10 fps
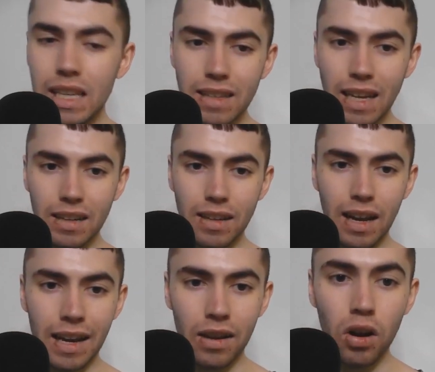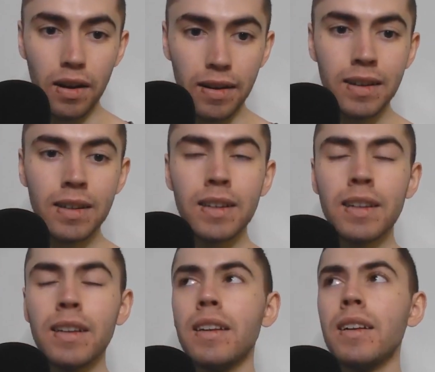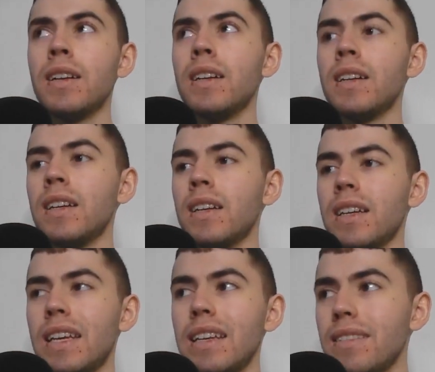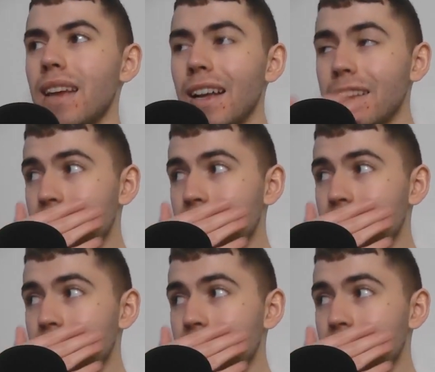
He's headed to IR. He's not